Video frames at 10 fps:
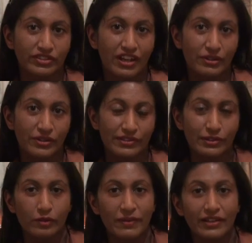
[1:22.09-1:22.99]
diaries,
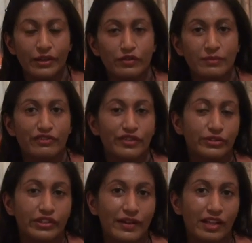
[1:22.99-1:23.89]
look back over my
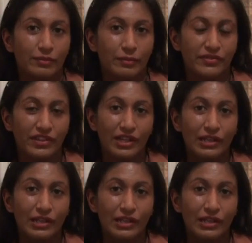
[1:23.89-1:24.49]
photo albums,